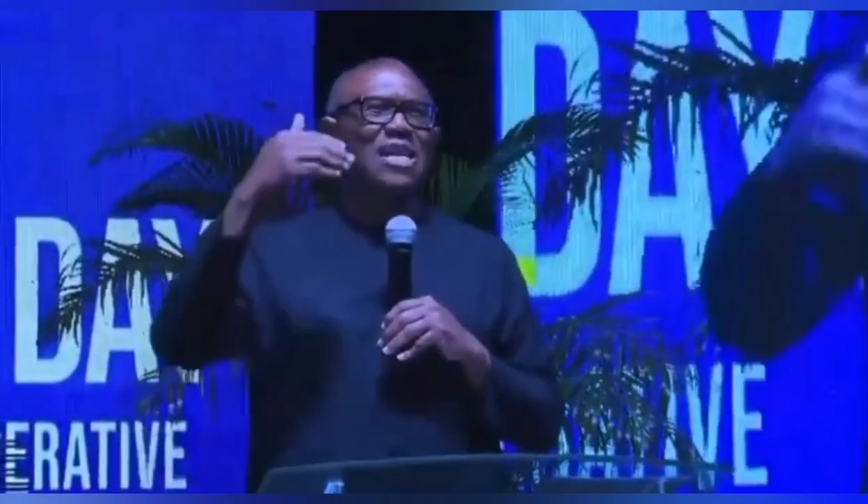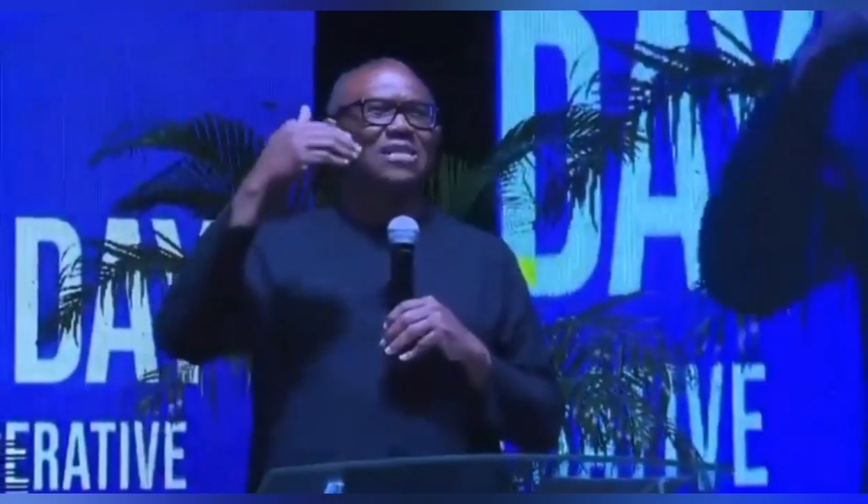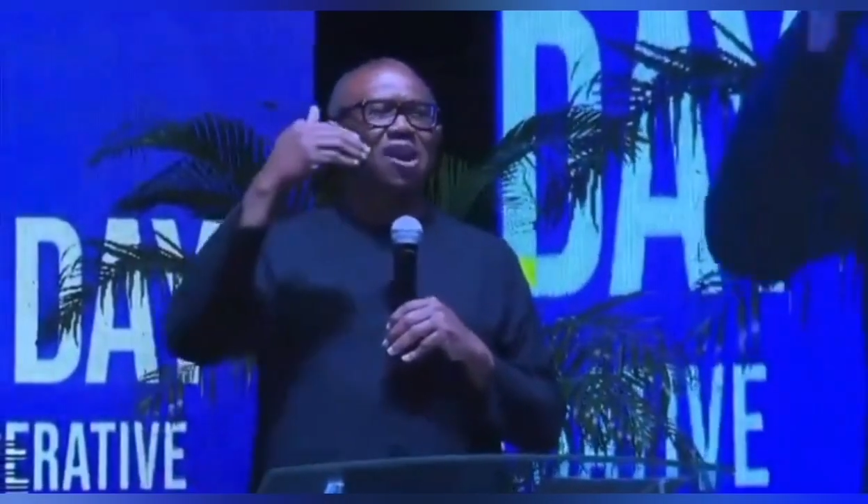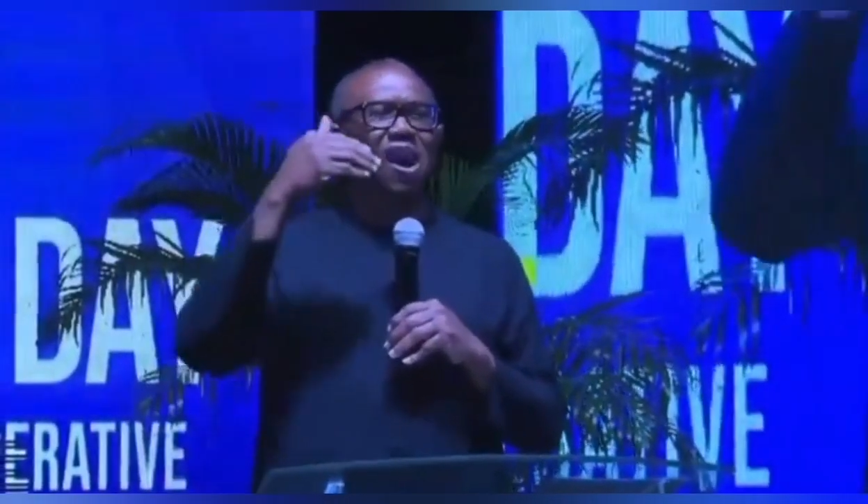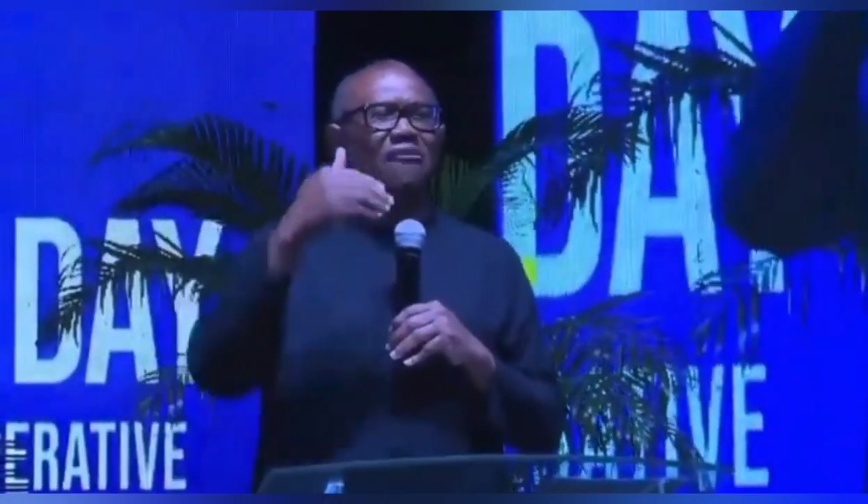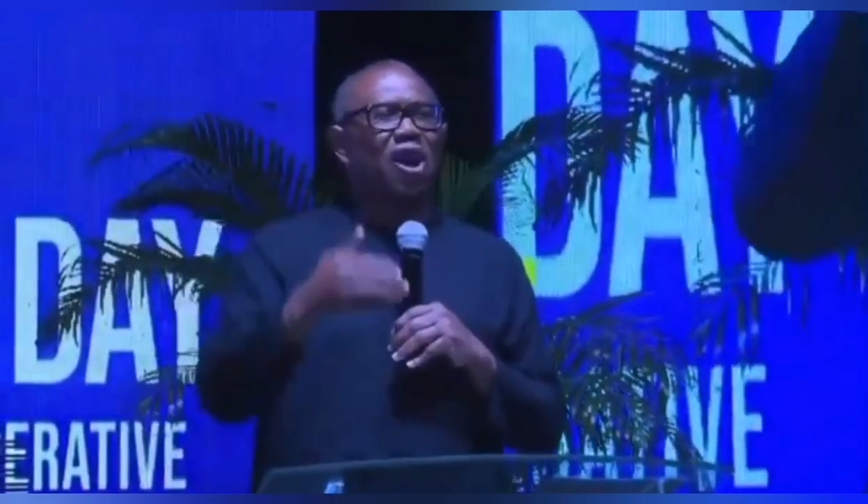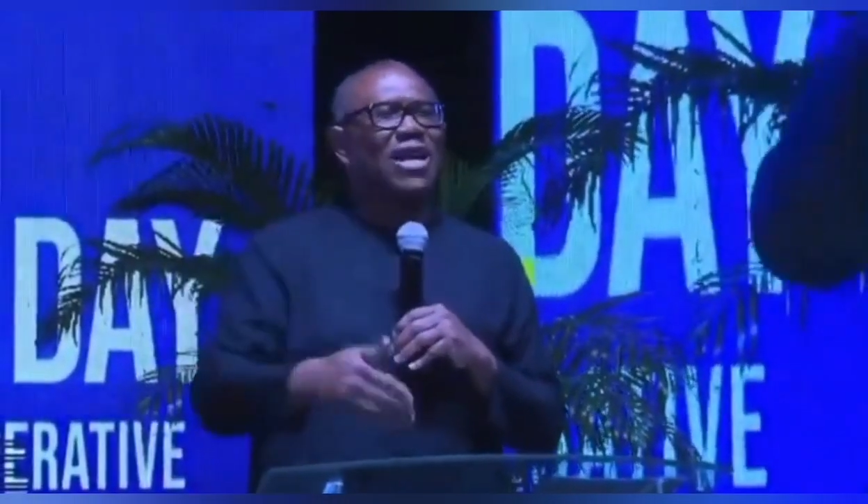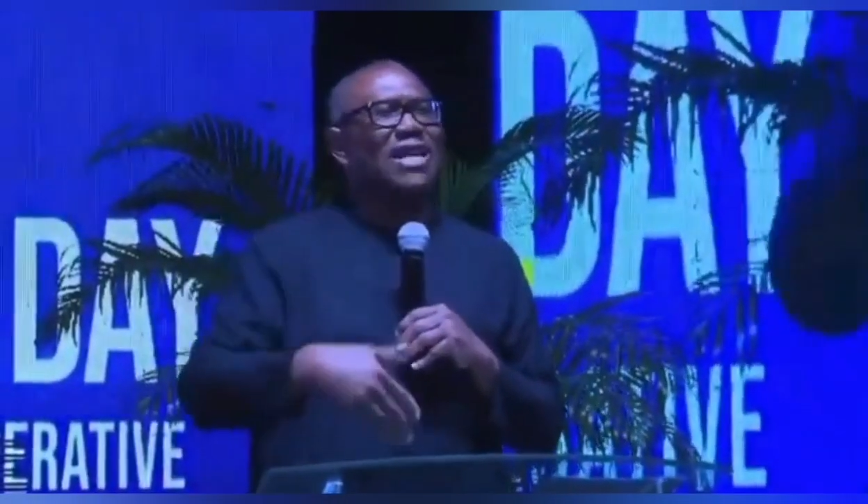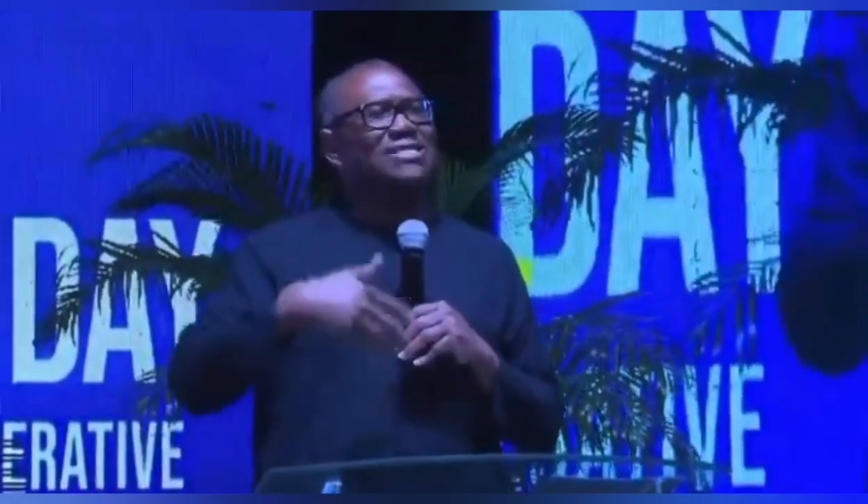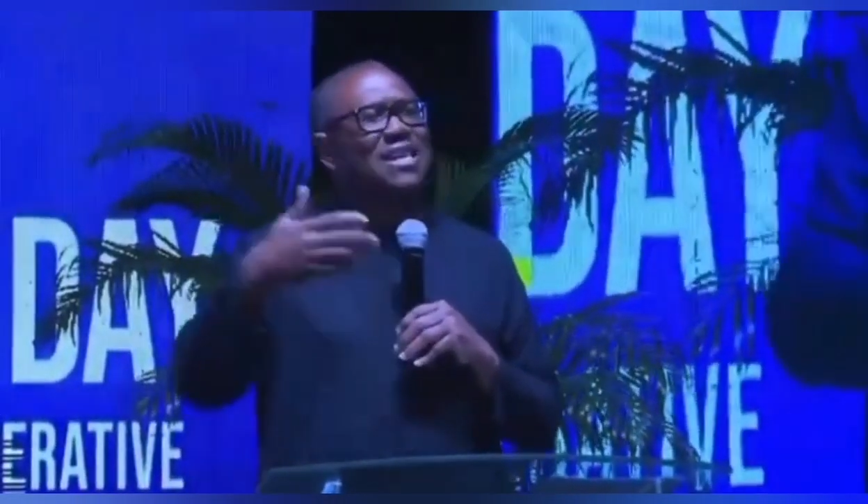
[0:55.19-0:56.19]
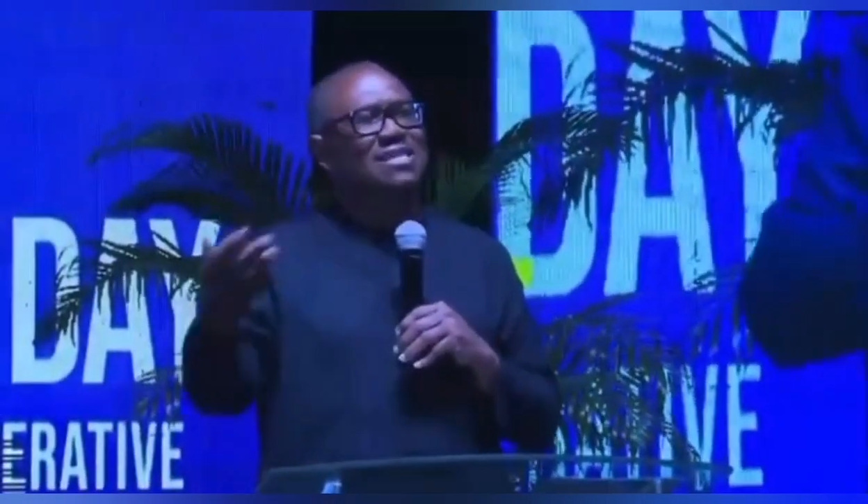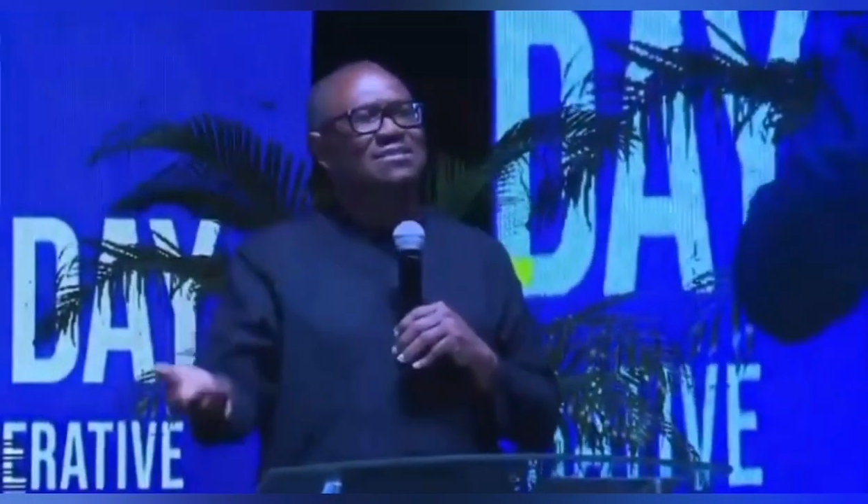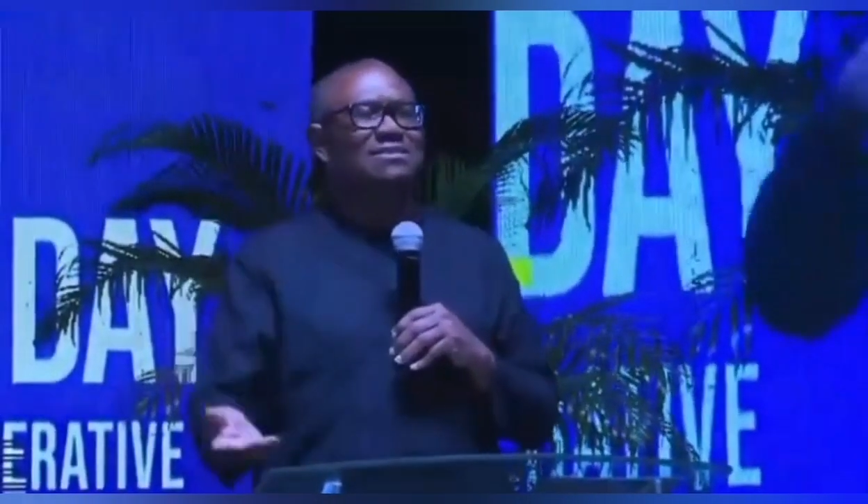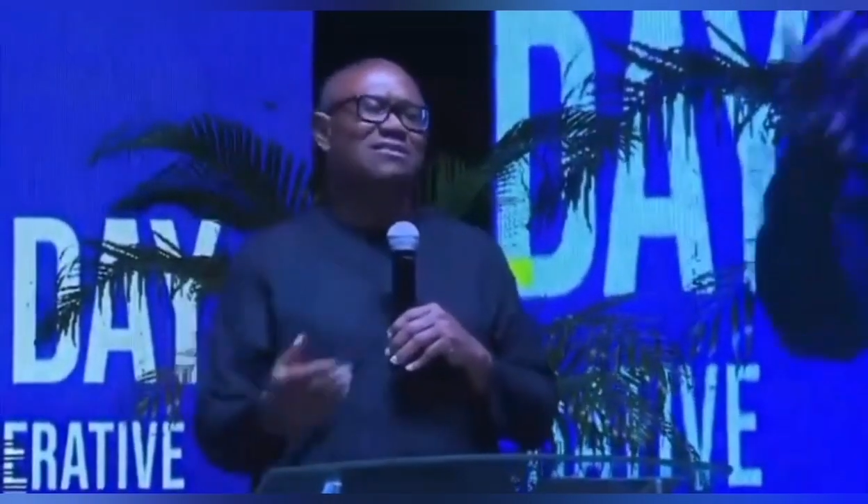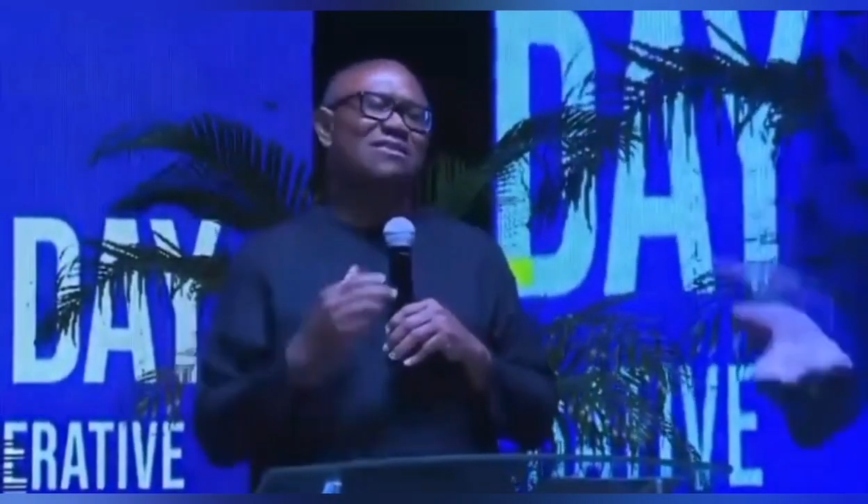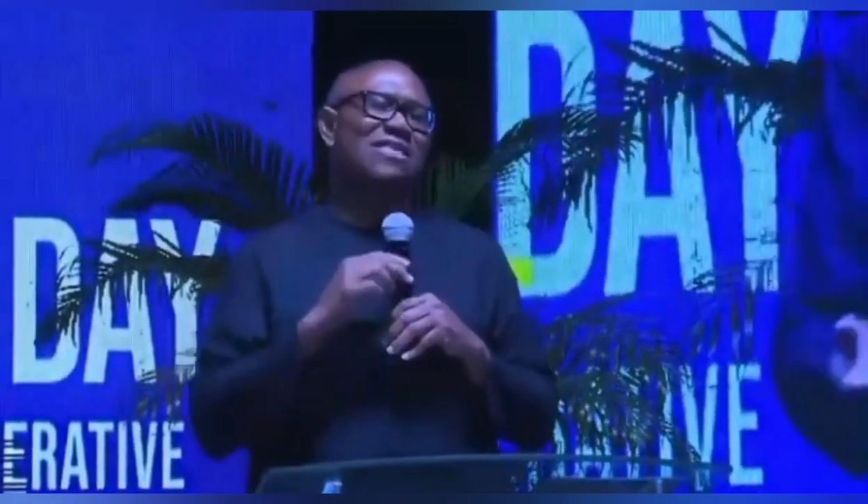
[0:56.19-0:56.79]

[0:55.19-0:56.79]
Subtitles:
For other things